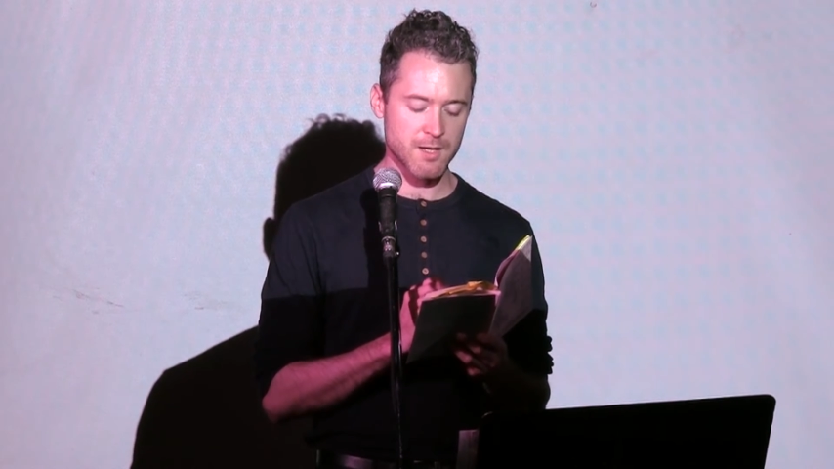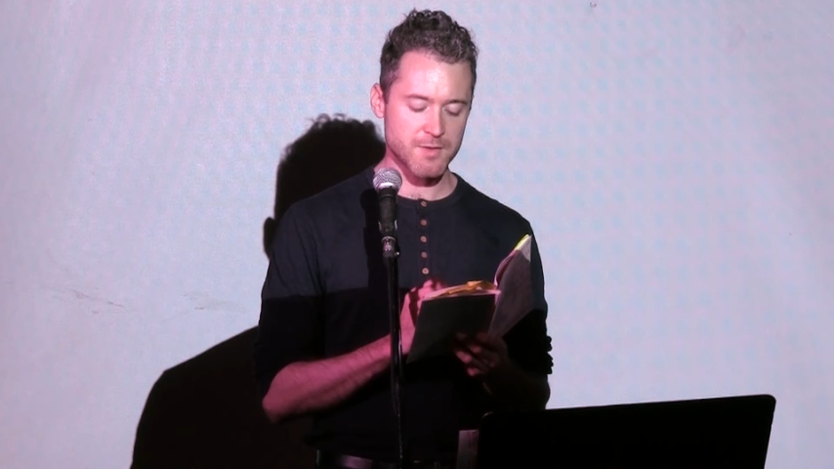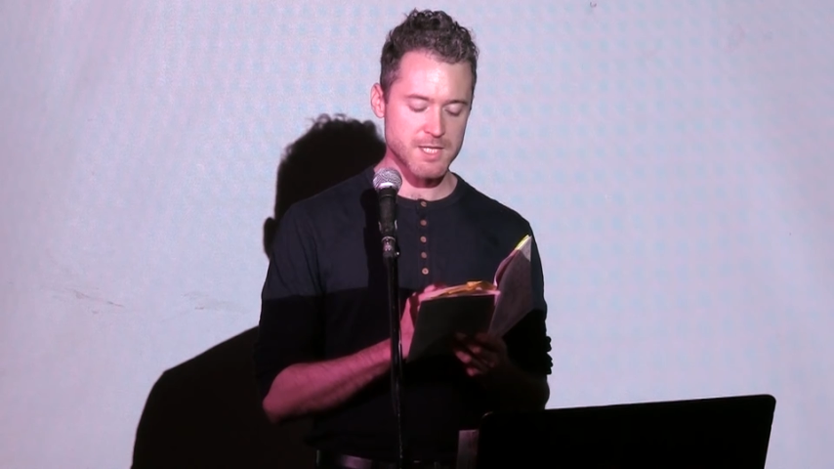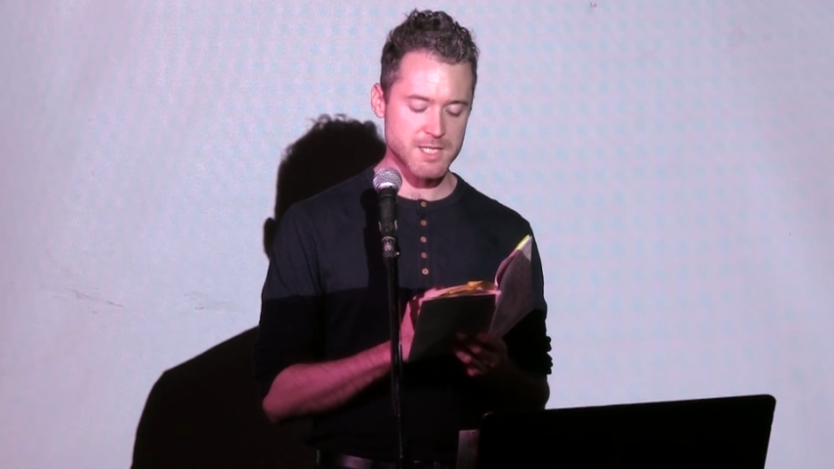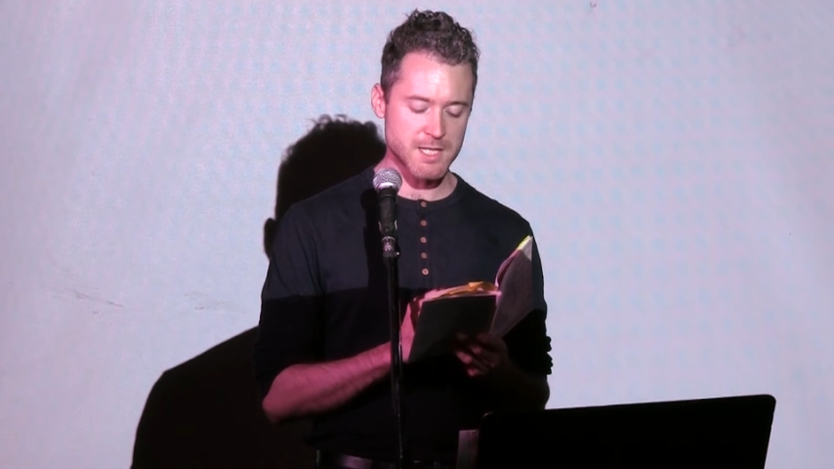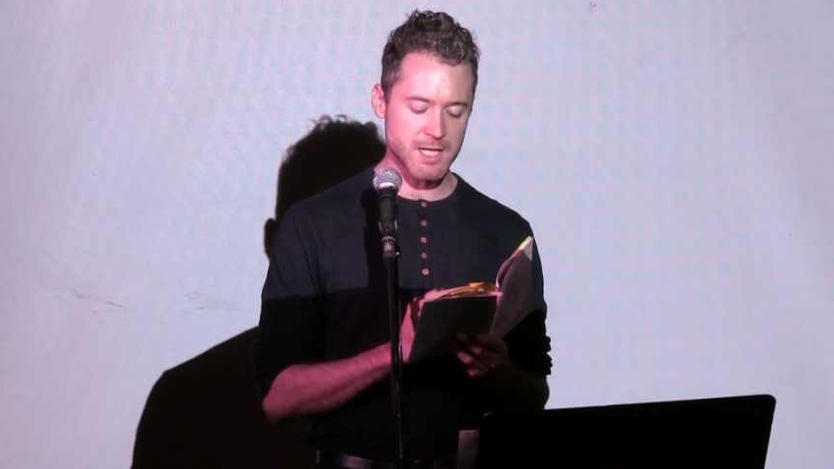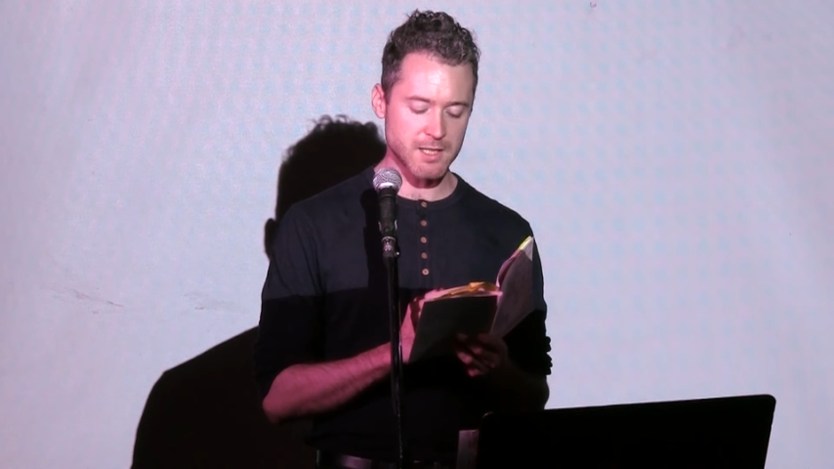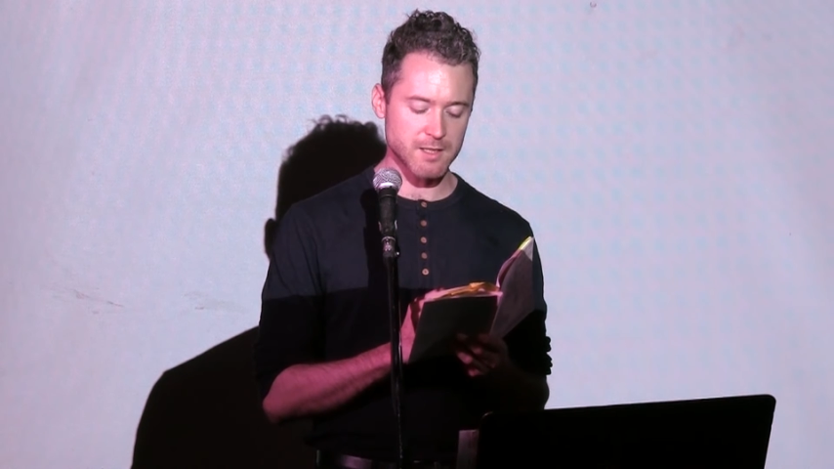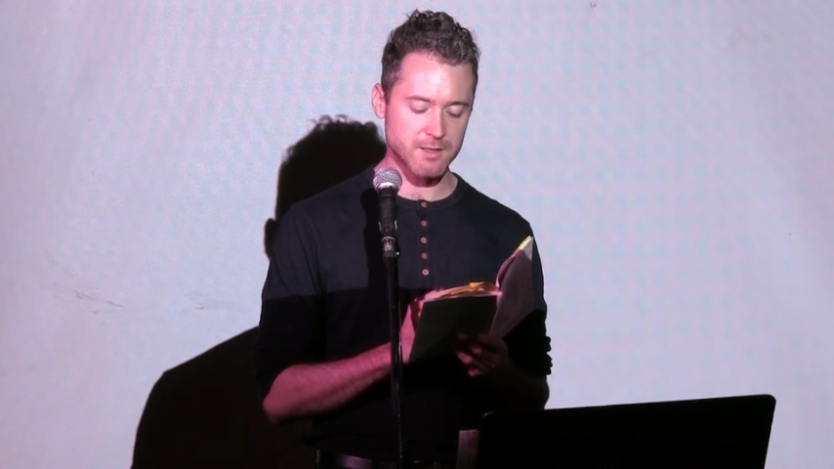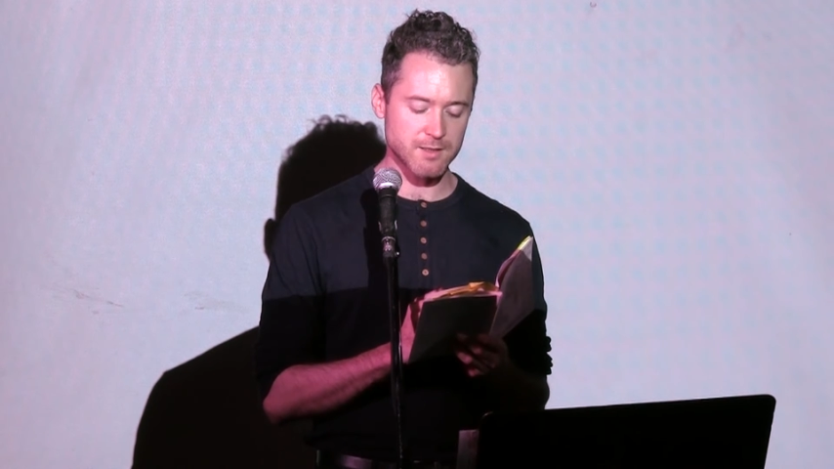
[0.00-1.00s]
The
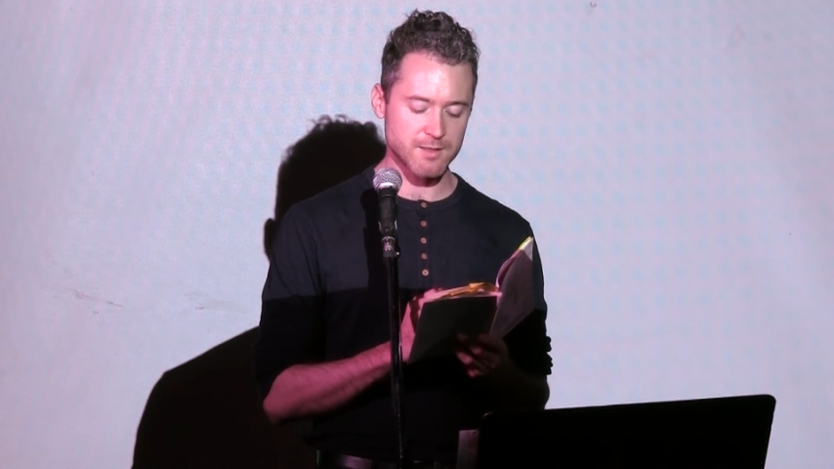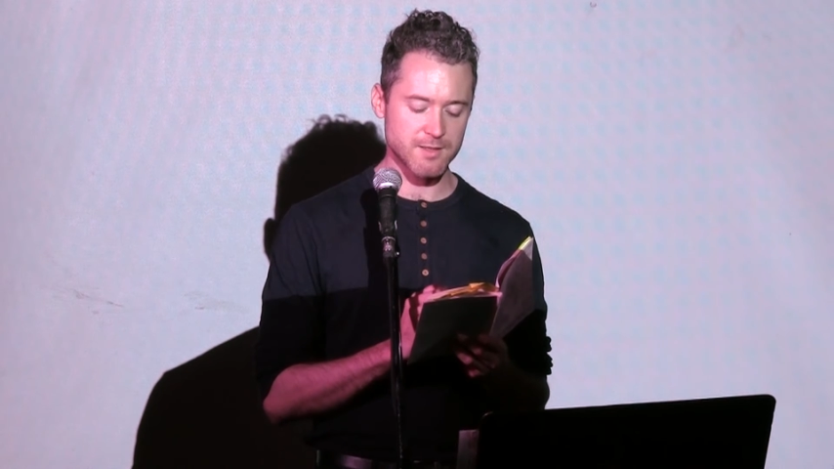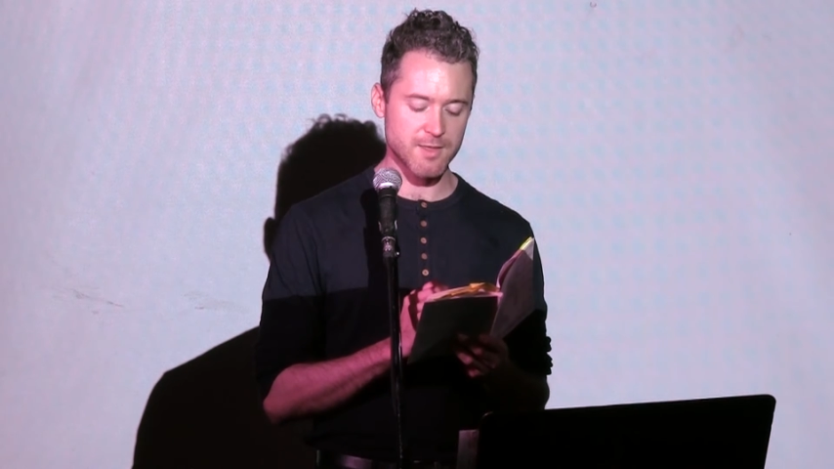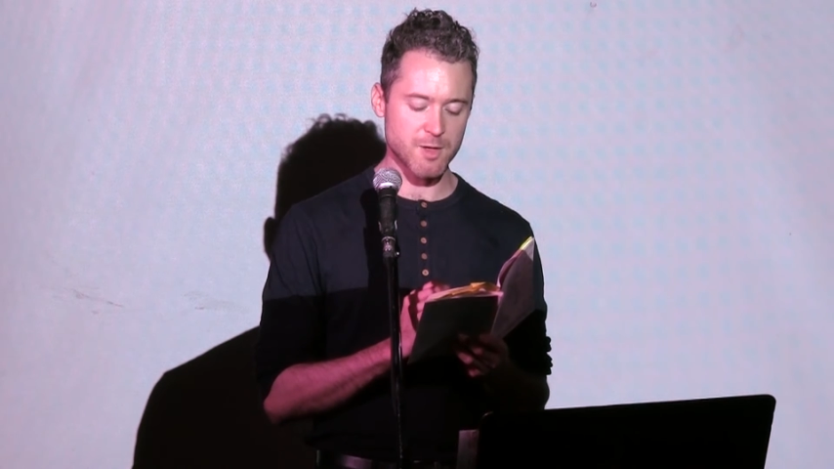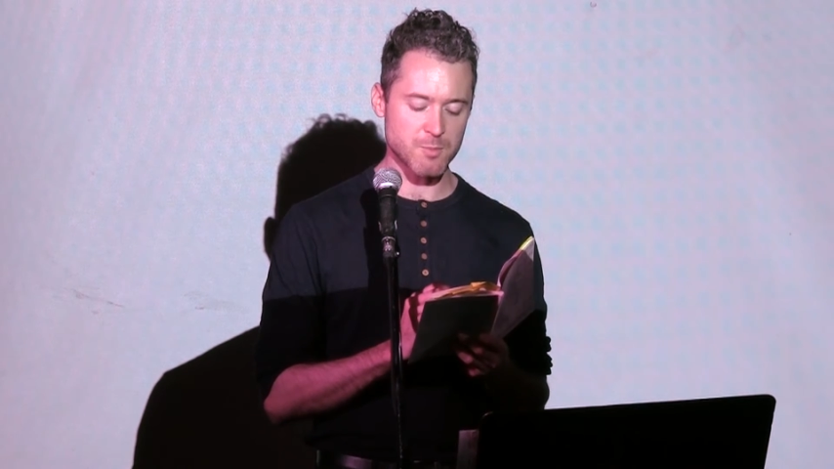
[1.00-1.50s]
snake, their